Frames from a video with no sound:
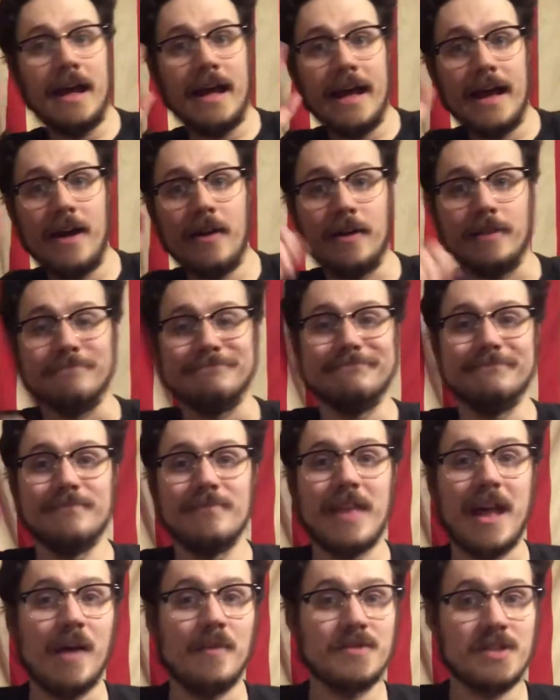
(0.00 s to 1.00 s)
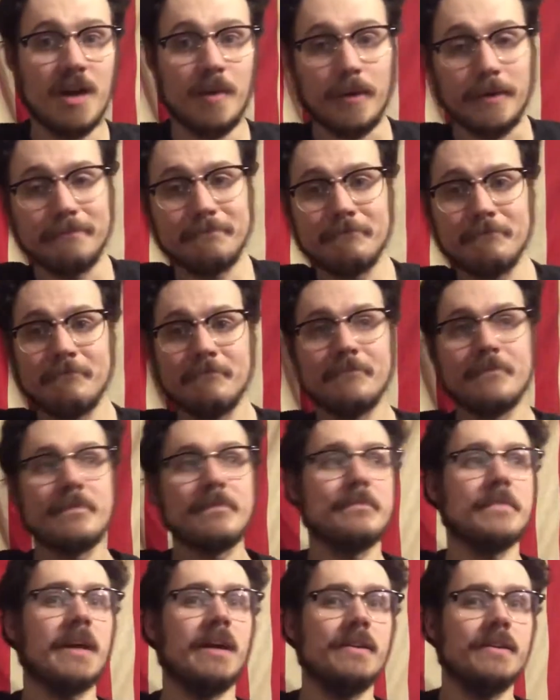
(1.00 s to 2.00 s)
Howdy, I'm Jammer.
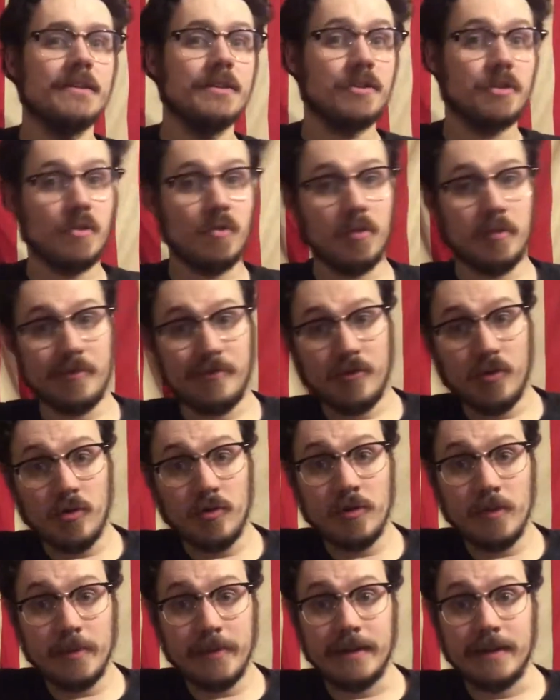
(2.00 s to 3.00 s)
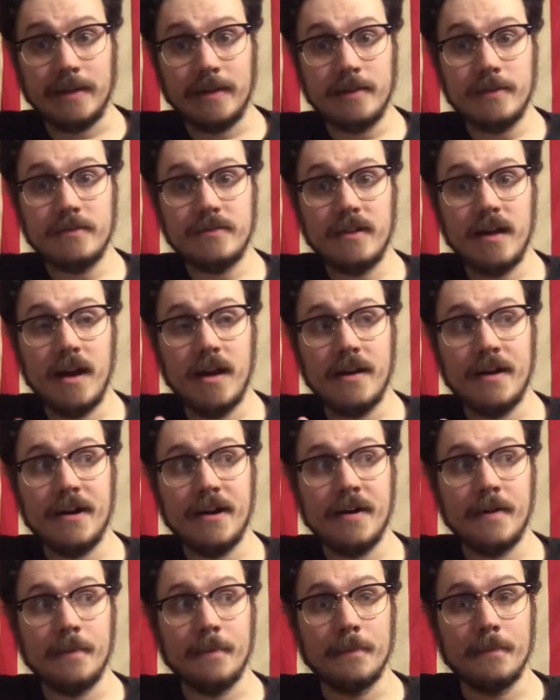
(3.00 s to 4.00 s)
So before we begin,
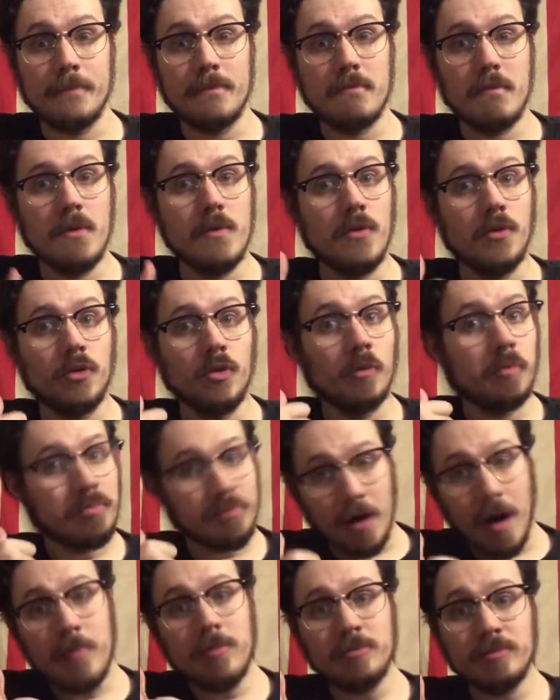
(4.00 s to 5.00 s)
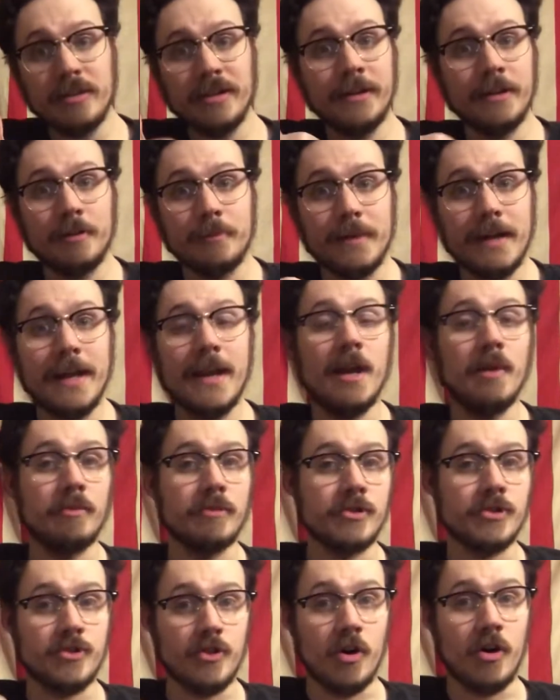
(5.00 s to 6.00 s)
you'll probably hear my
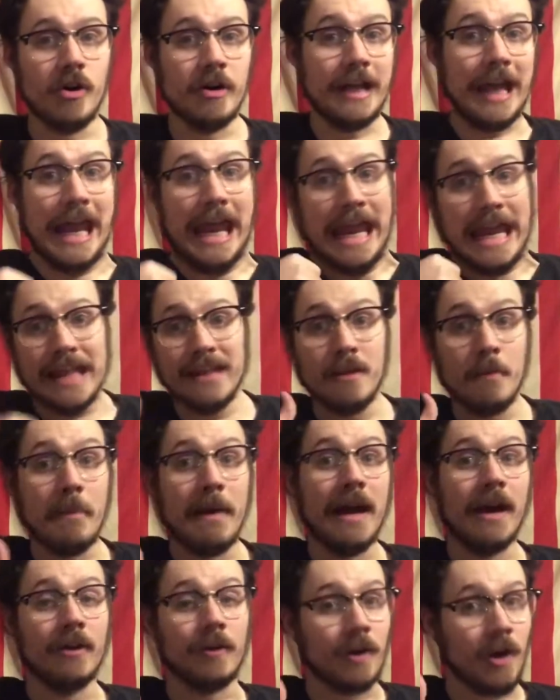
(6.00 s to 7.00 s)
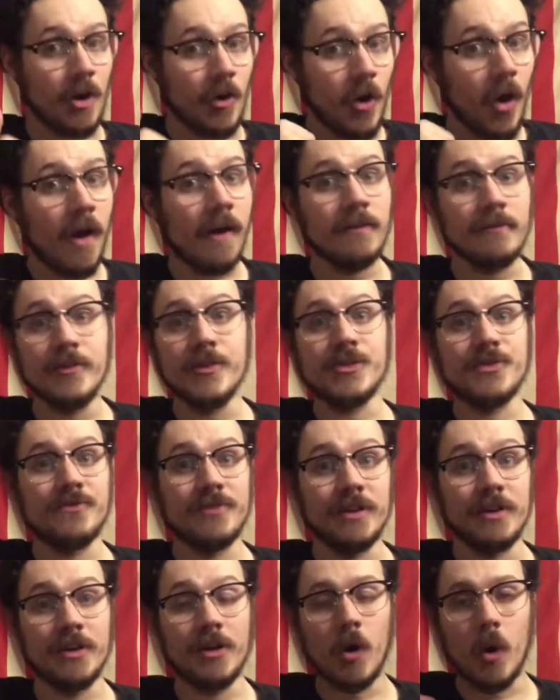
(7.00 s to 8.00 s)
neighbor's dog in the background of this
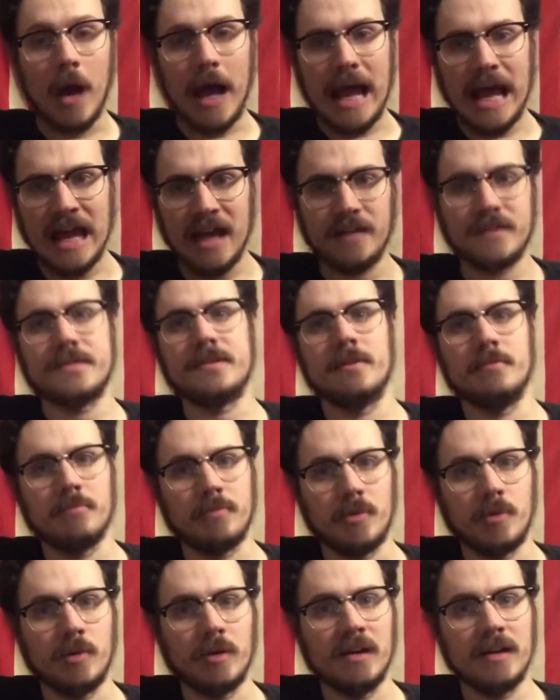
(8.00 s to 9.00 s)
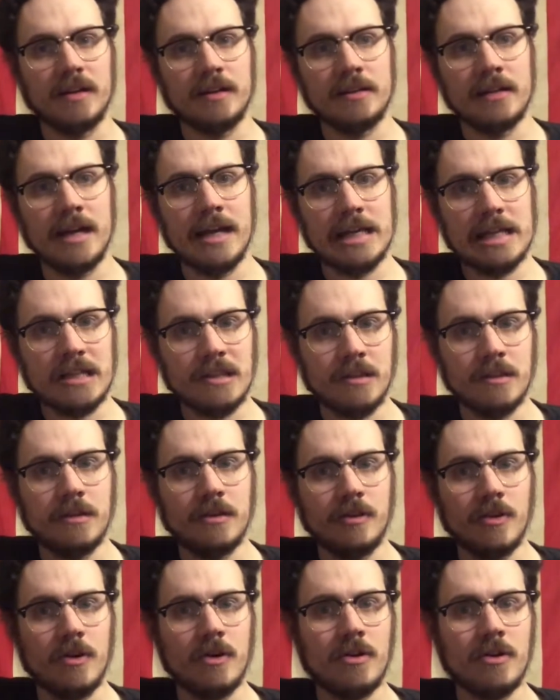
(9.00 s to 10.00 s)
video at some point. Like, the
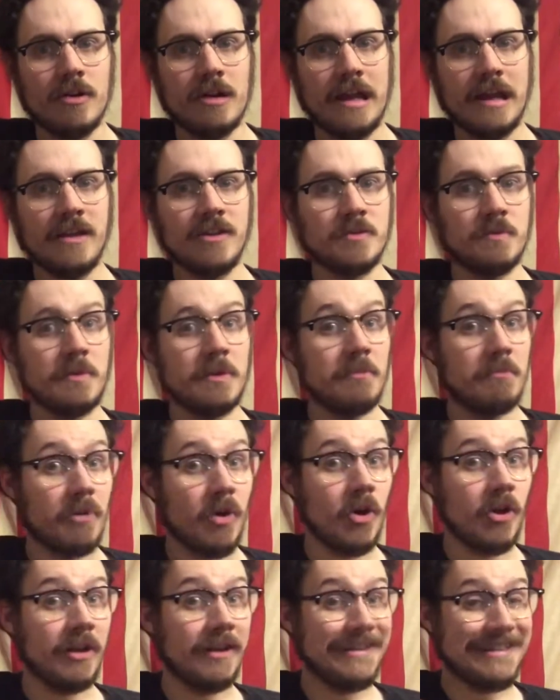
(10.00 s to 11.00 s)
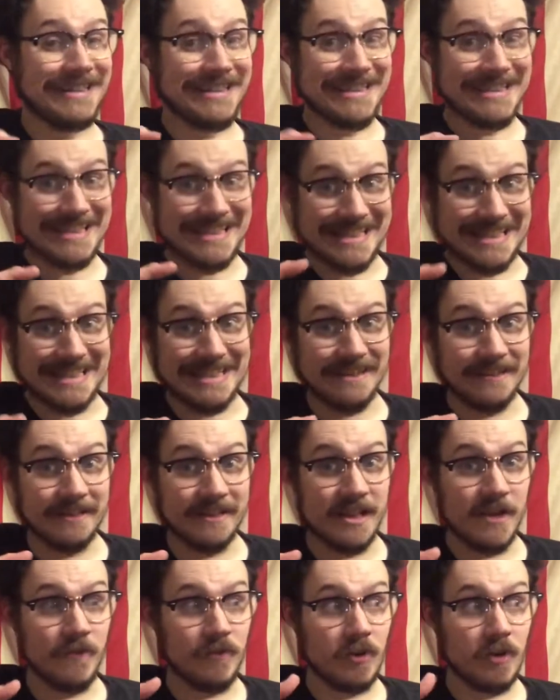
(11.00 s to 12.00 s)
dog has been barking
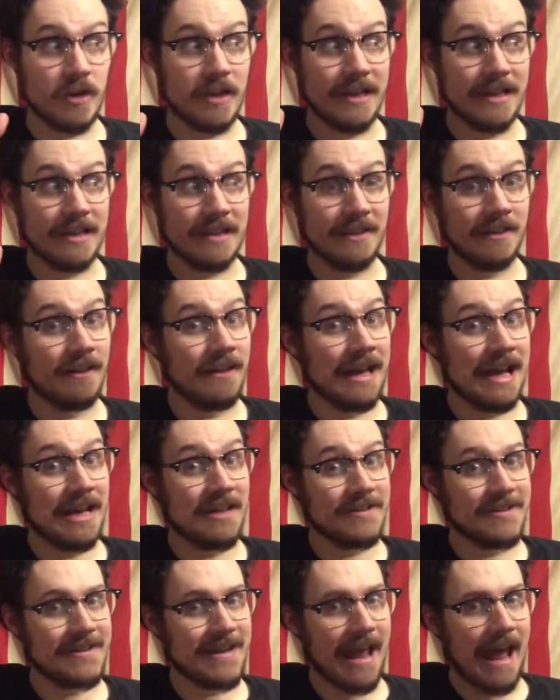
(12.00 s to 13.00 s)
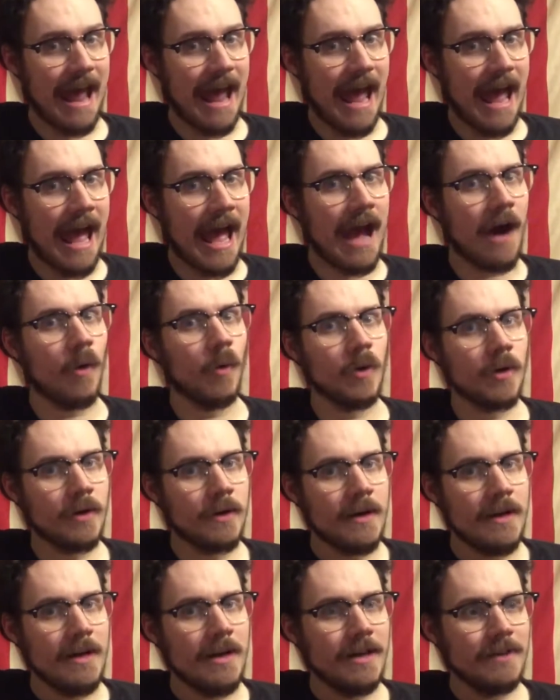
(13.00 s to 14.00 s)
consistently for like the last hour,
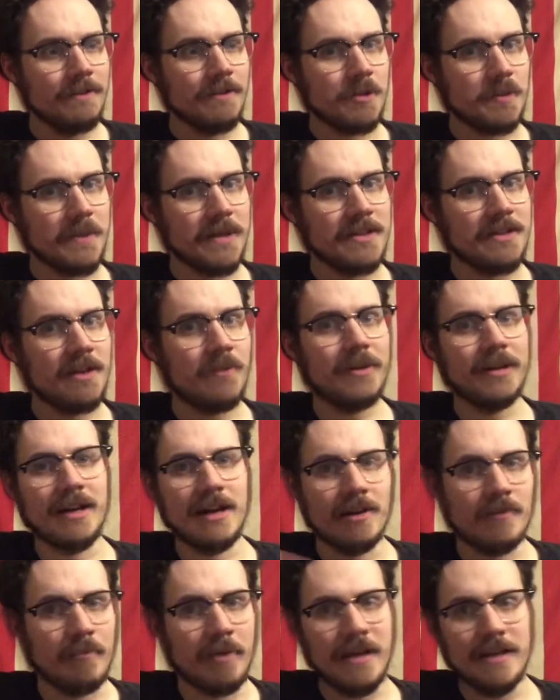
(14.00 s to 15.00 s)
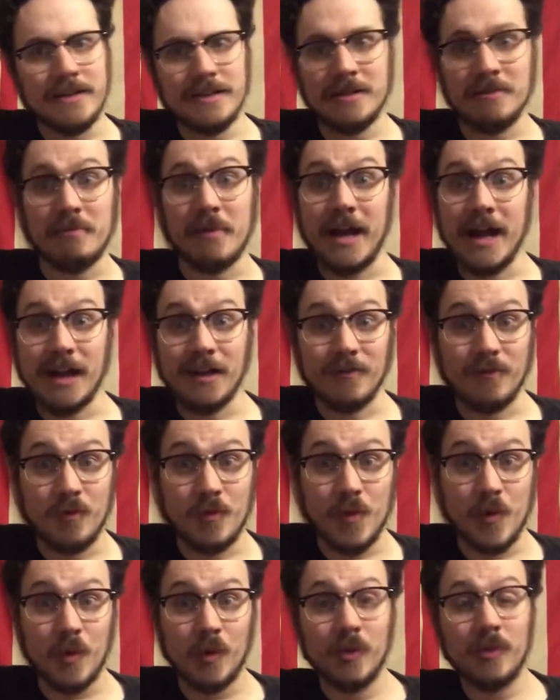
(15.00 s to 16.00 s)
which means I've been kind of pacing back and
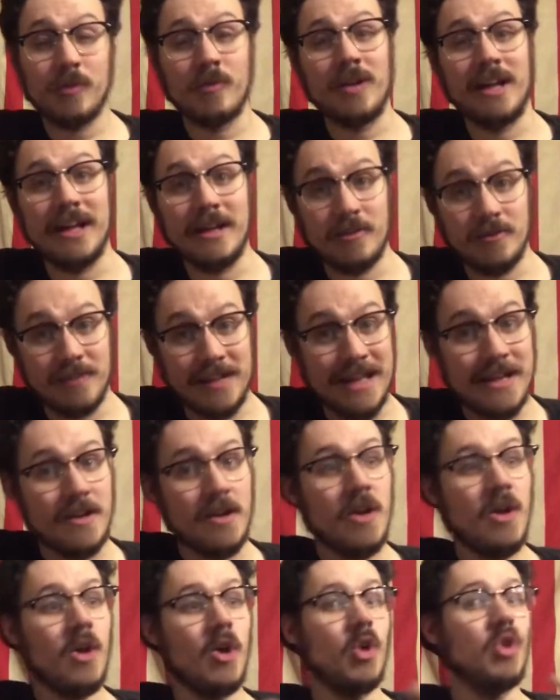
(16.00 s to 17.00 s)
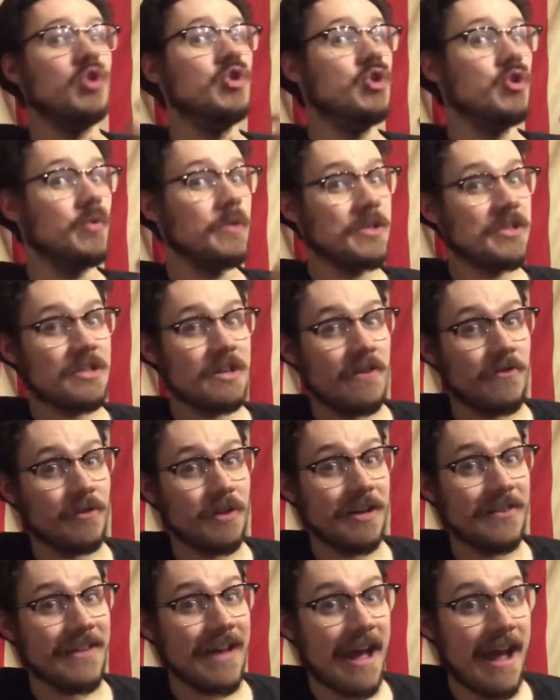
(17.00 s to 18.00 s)
forth, kind of like doing stuff
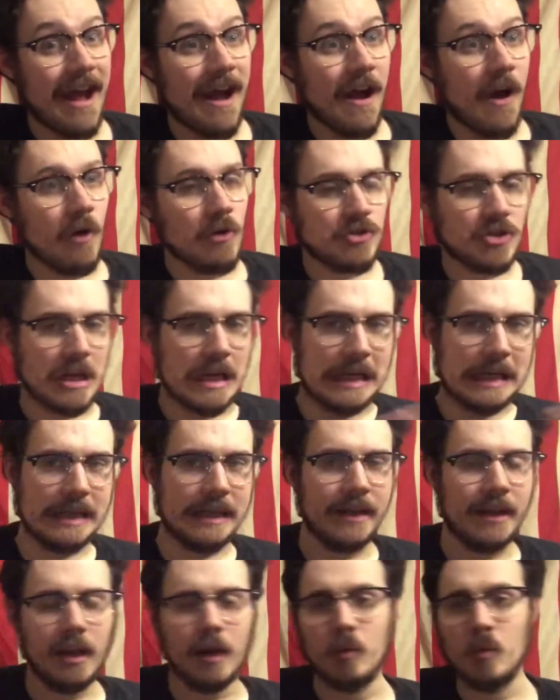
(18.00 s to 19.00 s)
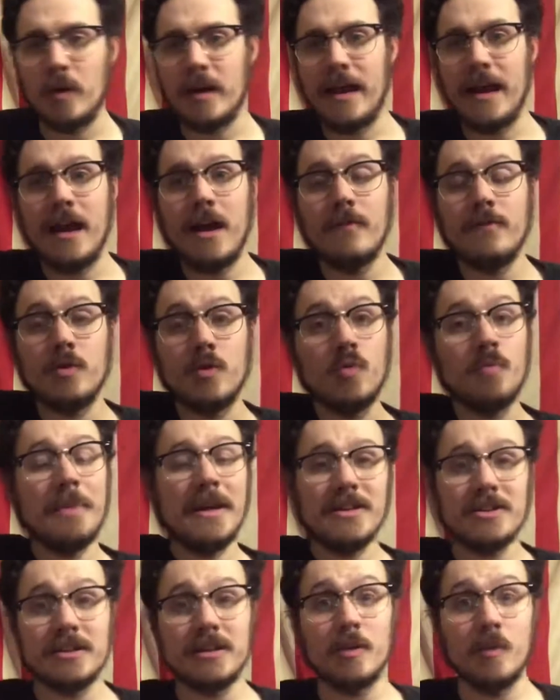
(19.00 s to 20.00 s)
around the house, cleaning, what have you,
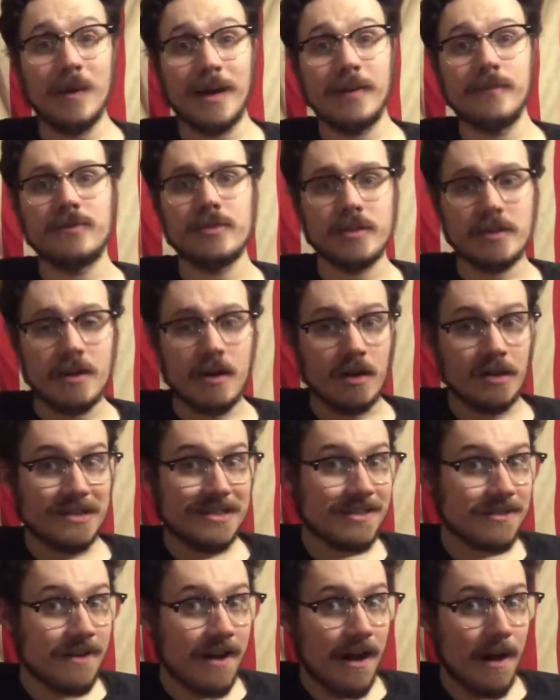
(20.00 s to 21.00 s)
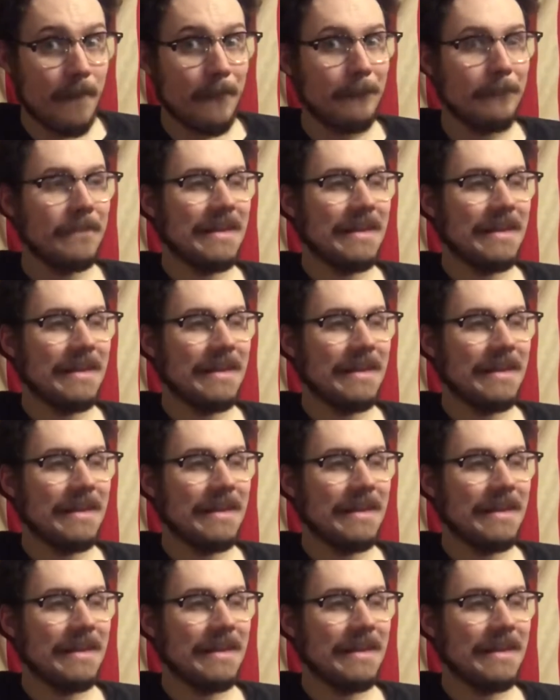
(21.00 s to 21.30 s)
basically waiting for the dog to stop,